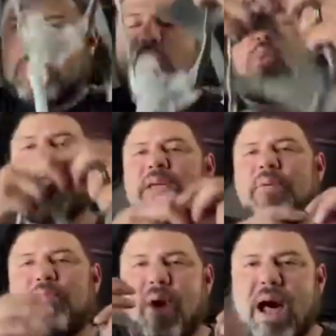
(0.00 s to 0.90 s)
would give me
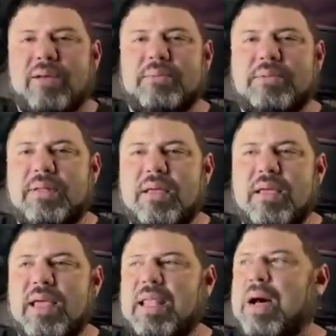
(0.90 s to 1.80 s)
problems,
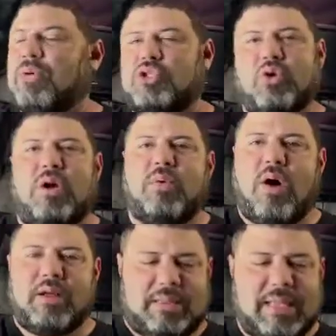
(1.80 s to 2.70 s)
and I was totally
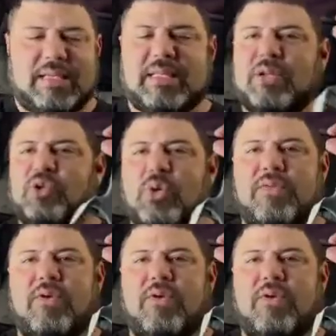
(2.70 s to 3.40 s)
wrong. This little swivel